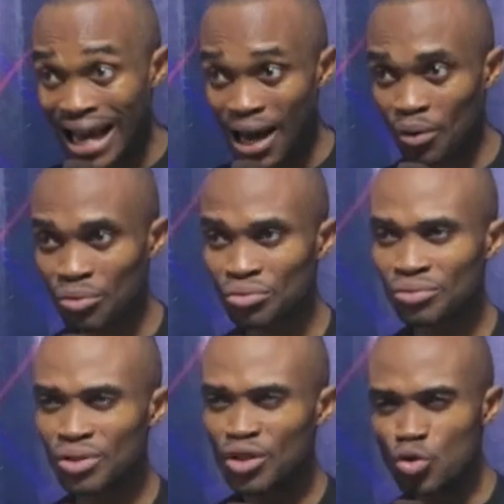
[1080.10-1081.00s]
now,
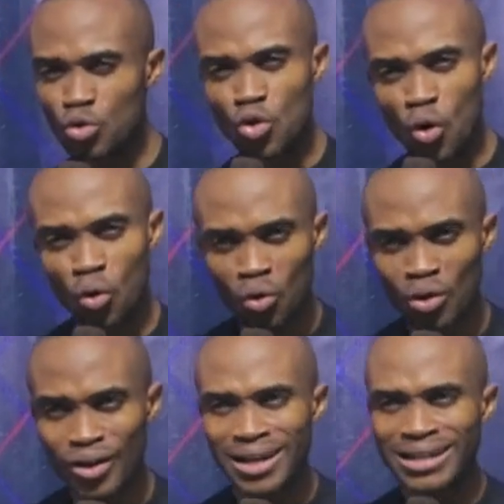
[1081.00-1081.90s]
you know
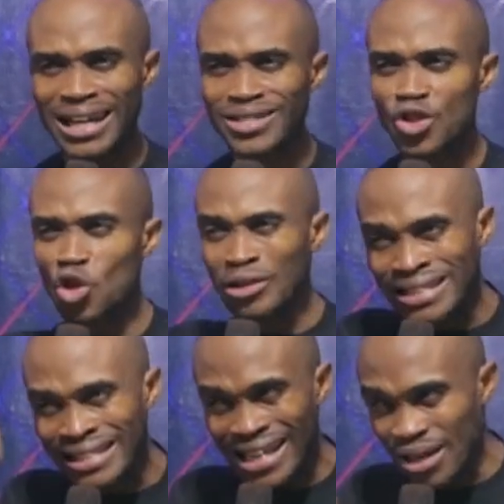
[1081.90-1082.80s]
that
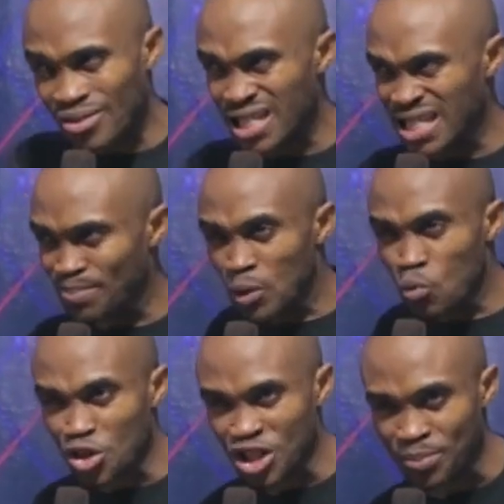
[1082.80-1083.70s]
something else is
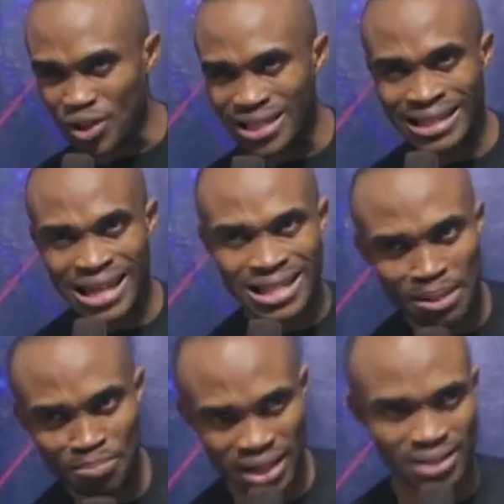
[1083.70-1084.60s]
being worshipped in that
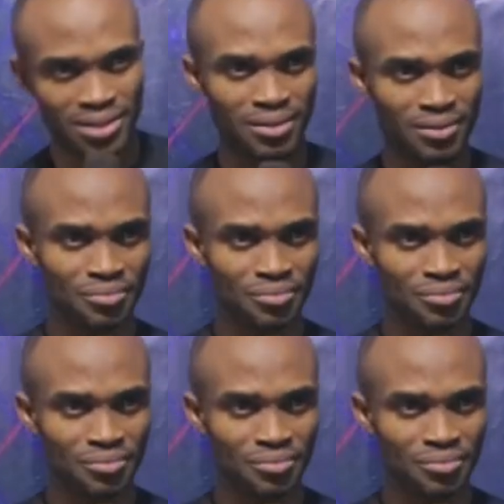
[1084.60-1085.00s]
same place.